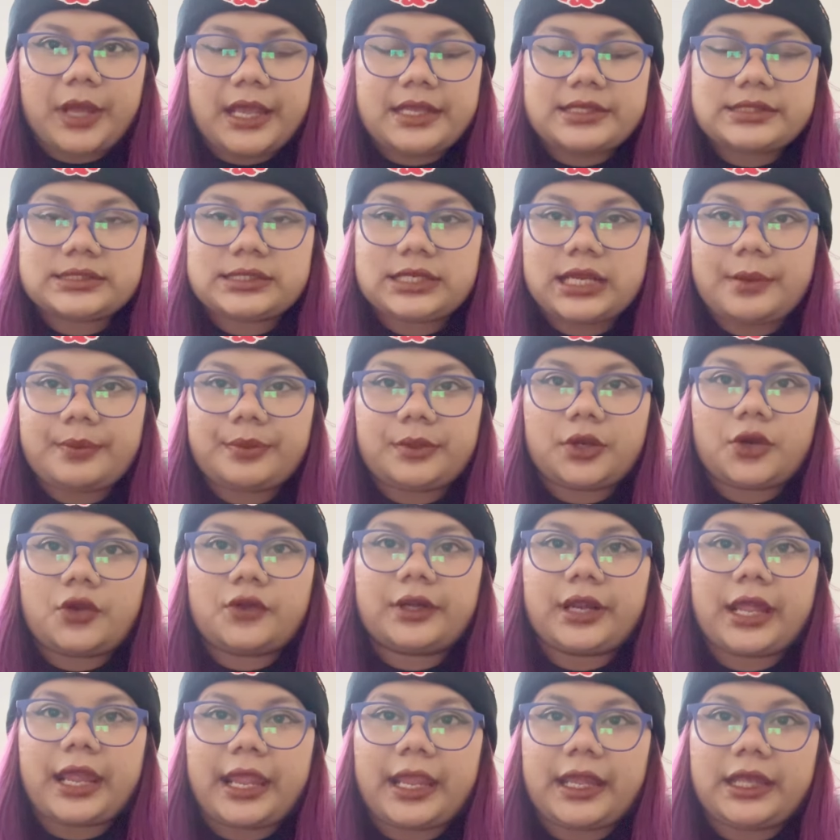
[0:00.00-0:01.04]
I slept
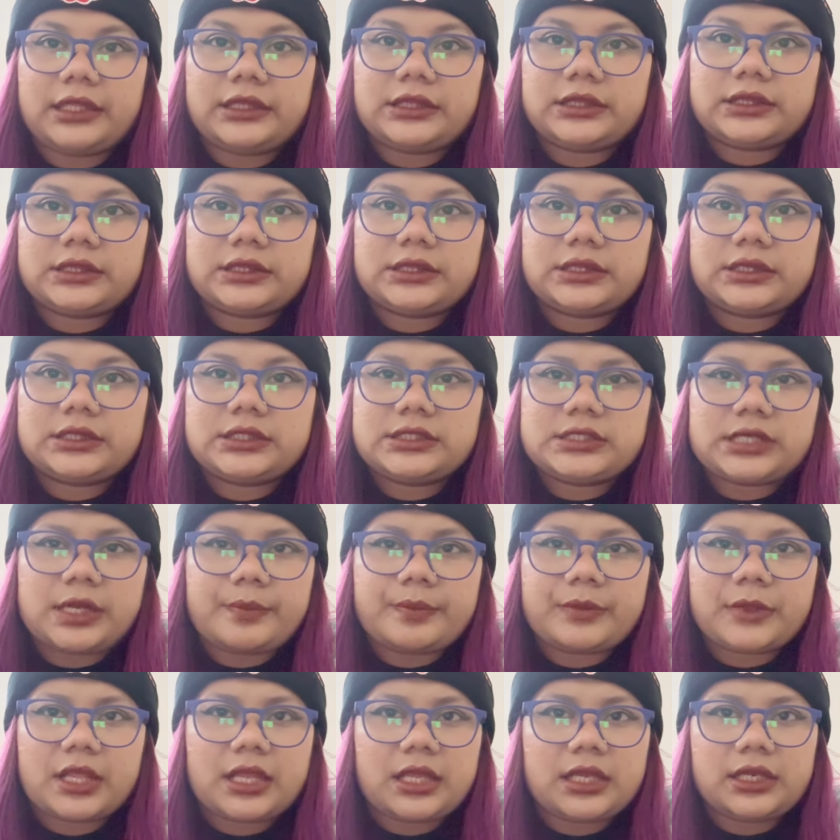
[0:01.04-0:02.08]
around 8
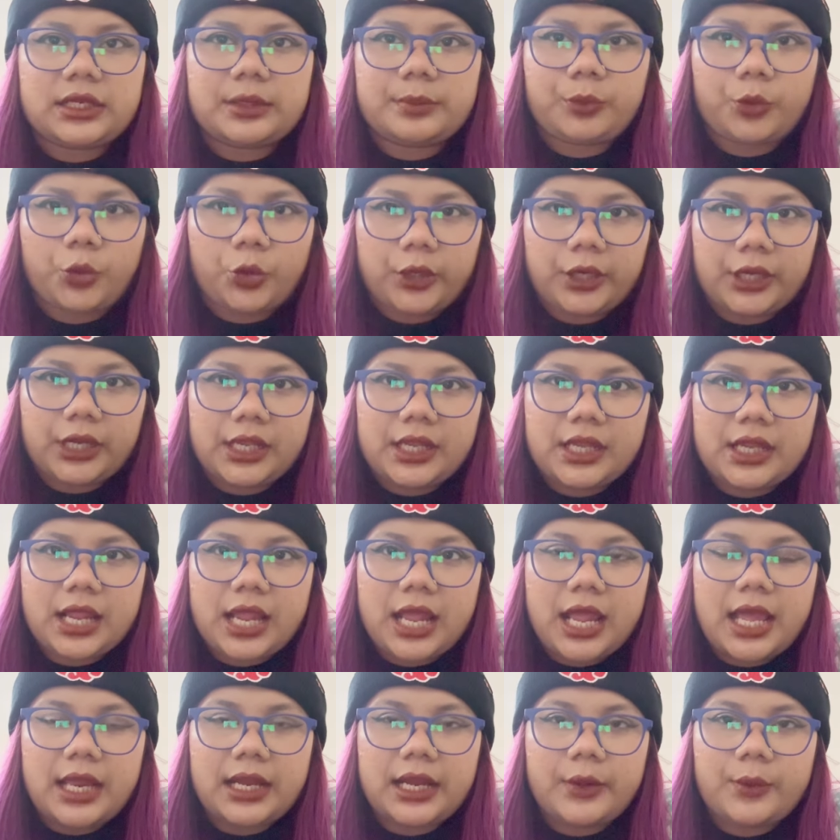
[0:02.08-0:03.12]
something in the morning
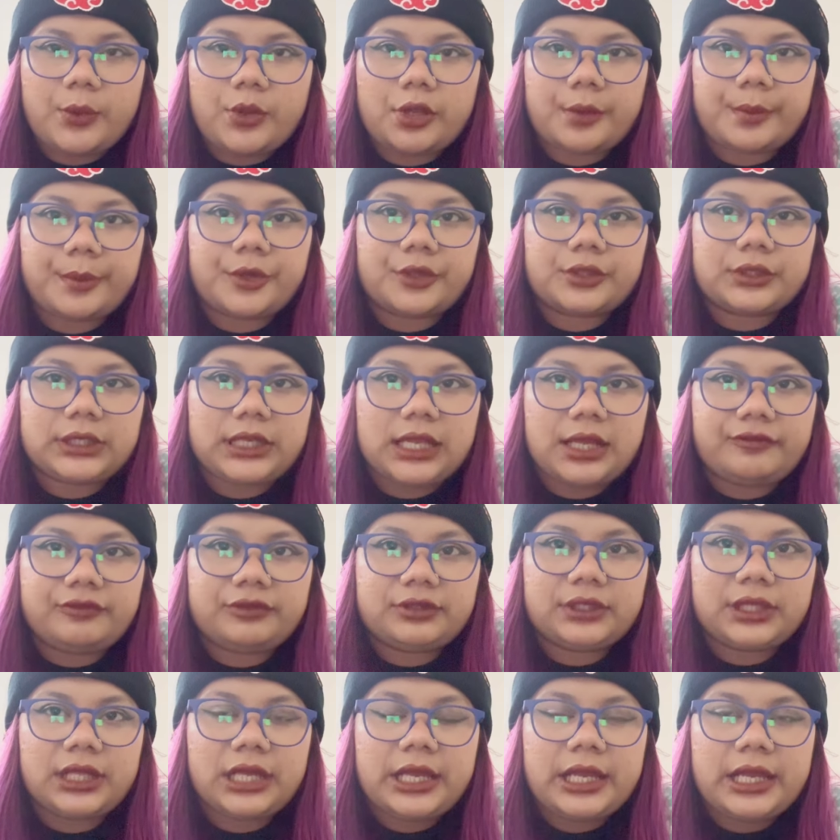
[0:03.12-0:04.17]
and I woke up around
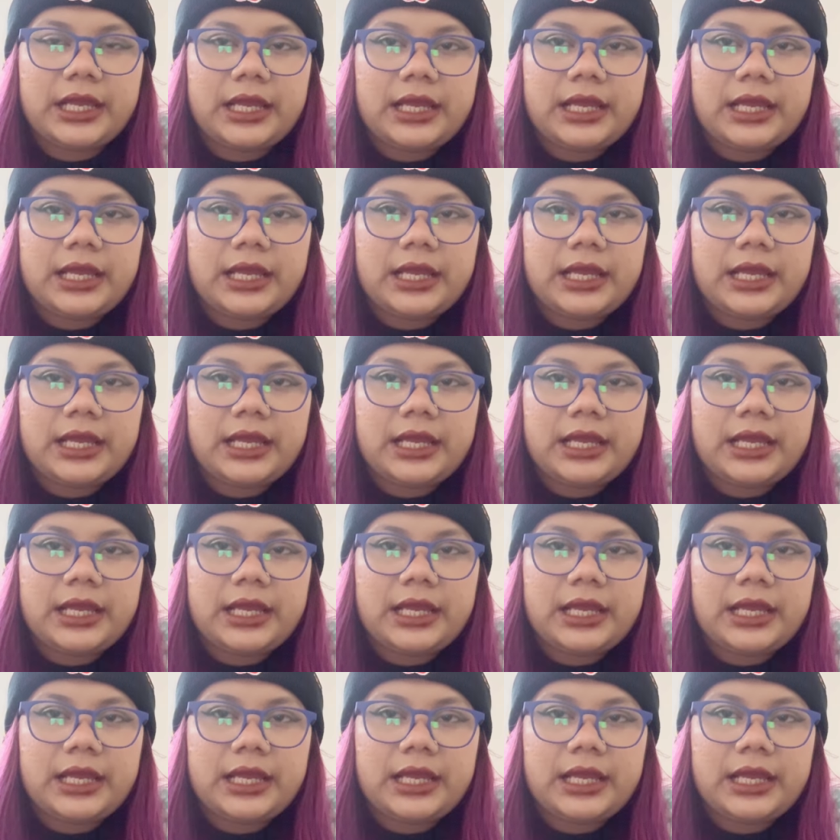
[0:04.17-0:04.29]
11.